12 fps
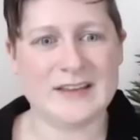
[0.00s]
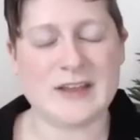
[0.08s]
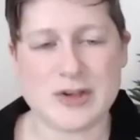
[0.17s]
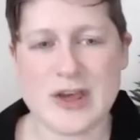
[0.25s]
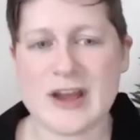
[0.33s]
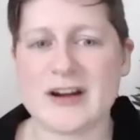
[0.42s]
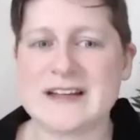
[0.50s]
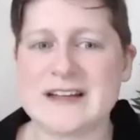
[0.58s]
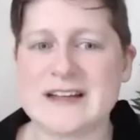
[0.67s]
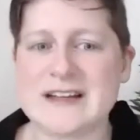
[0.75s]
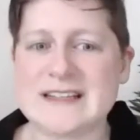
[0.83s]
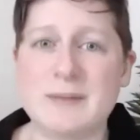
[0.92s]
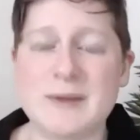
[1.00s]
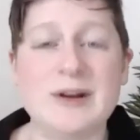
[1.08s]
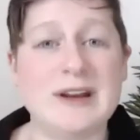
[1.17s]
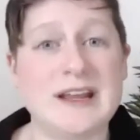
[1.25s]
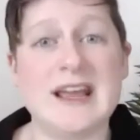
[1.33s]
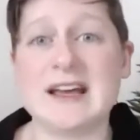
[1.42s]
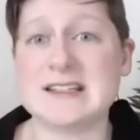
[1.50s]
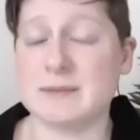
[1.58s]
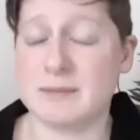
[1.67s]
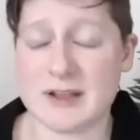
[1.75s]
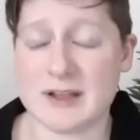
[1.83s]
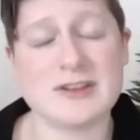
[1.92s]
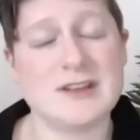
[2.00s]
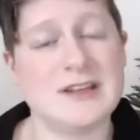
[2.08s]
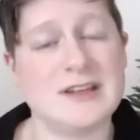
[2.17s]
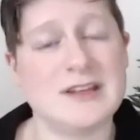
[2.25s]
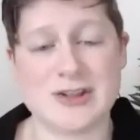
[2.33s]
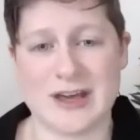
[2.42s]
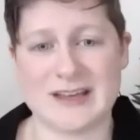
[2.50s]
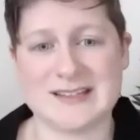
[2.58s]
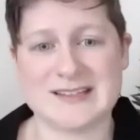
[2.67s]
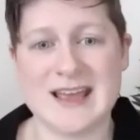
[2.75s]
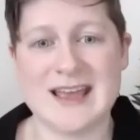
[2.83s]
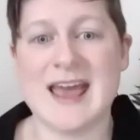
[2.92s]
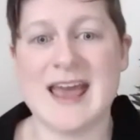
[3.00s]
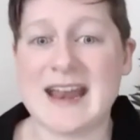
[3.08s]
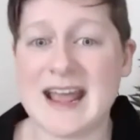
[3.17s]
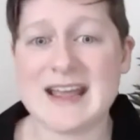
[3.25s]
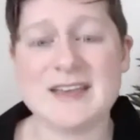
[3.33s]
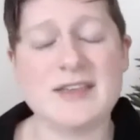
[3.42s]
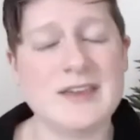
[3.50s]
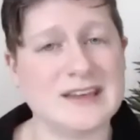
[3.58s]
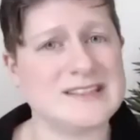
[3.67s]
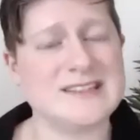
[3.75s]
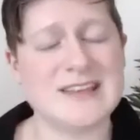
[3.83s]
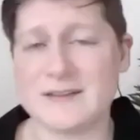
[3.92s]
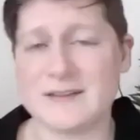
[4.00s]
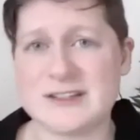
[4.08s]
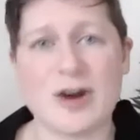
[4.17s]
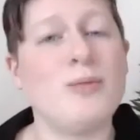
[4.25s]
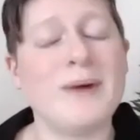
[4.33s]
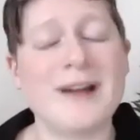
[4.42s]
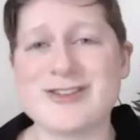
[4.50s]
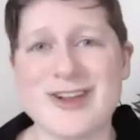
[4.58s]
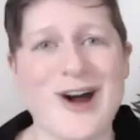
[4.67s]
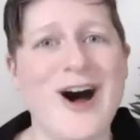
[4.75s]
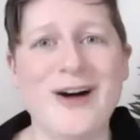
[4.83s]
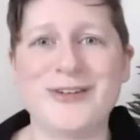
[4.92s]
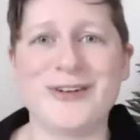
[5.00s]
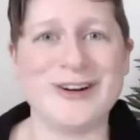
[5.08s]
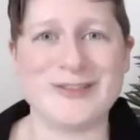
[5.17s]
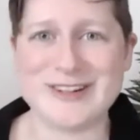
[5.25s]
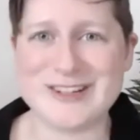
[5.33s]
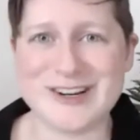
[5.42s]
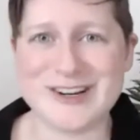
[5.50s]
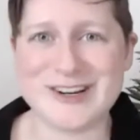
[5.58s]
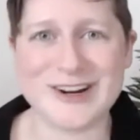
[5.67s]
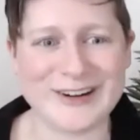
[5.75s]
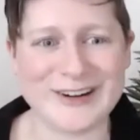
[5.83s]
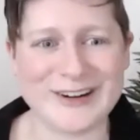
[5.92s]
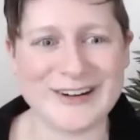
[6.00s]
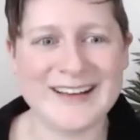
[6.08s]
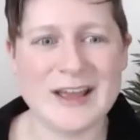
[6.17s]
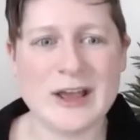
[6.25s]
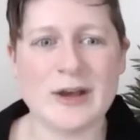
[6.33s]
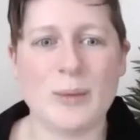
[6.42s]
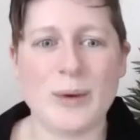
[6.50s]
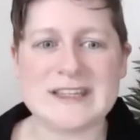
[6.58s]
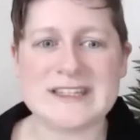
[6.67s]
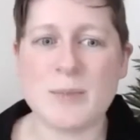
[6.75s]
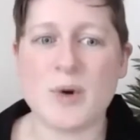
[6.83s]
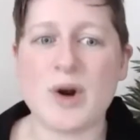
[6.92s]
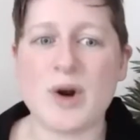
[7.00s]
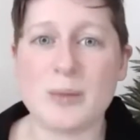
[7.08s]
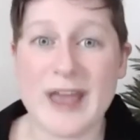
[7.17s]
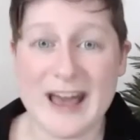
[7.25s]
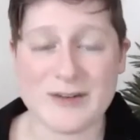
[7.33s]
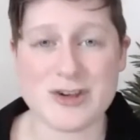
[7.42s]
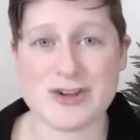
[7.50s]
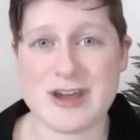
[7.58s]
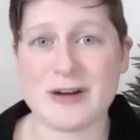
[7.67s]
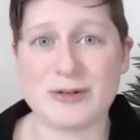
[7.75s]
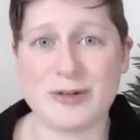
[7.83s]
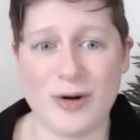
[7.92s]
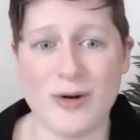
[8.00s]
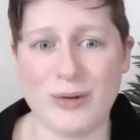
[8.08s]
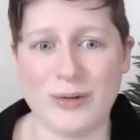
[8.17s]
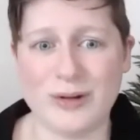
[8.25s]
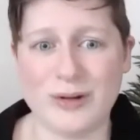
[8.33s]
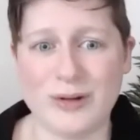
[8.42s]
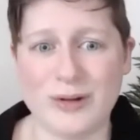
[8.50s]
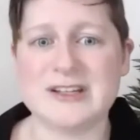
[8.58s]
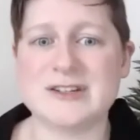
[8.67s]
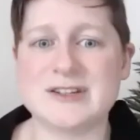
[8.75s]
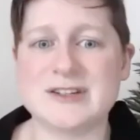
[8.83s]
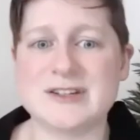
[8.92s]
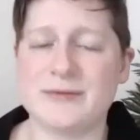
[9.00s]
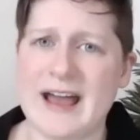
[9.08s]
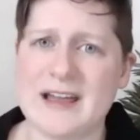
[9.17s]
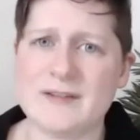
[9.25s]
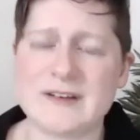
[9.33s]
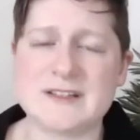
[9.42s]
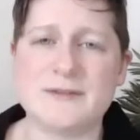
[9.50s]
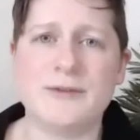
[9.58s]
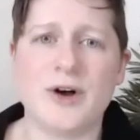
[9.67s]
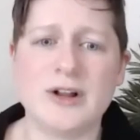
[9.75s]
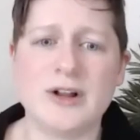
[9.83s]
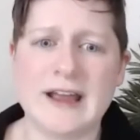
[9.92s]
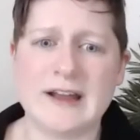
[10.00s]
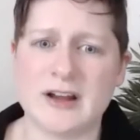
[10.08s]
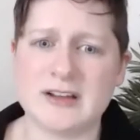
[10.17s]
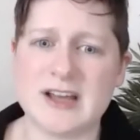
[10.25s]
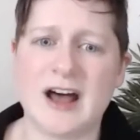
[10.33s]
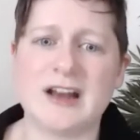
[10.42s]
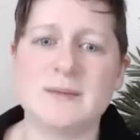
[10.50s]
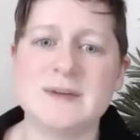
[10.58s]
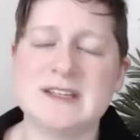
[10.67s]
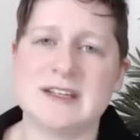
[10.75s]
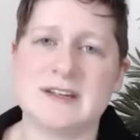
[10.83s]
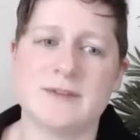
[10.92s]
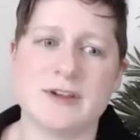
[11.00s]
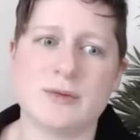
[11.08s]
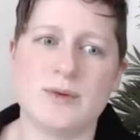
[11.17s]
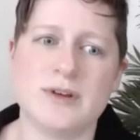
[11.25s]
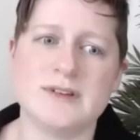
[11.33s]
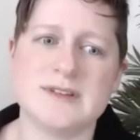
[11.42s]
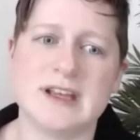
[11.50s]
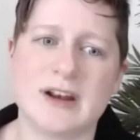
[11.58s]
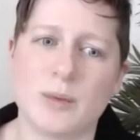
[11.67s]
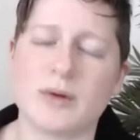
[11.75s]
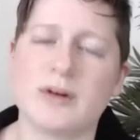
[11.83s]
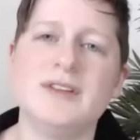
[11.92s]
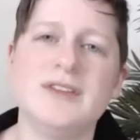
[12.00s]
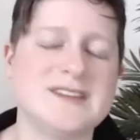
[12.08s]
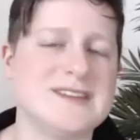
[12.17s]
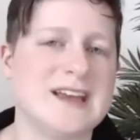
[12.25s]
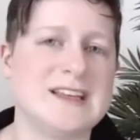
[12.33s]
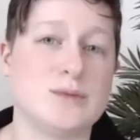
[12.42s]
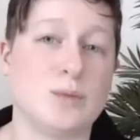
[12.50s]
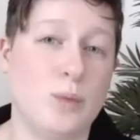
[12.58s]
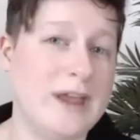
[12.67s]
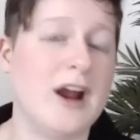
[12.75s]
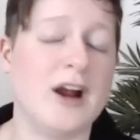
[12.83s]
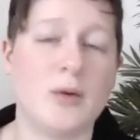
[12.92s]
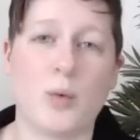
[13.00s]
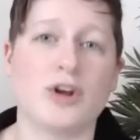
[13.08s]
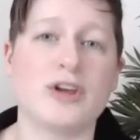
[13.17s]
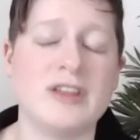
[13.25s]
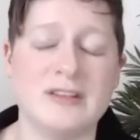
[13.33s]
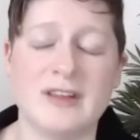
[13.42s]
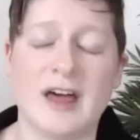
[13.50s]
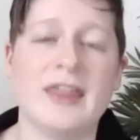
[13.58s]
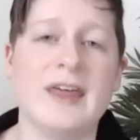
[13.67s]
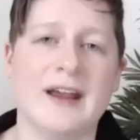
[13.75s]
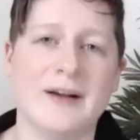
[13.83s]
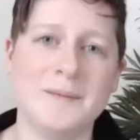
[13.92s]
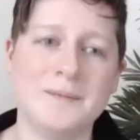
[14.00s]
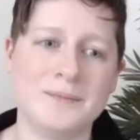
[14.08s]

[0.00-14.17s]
The GRSM community has much to teach us, and atheists have so much to offer in return. What's more, we have a shared goal to survive as full and autonomous individuals in a world that says we are worth nothing.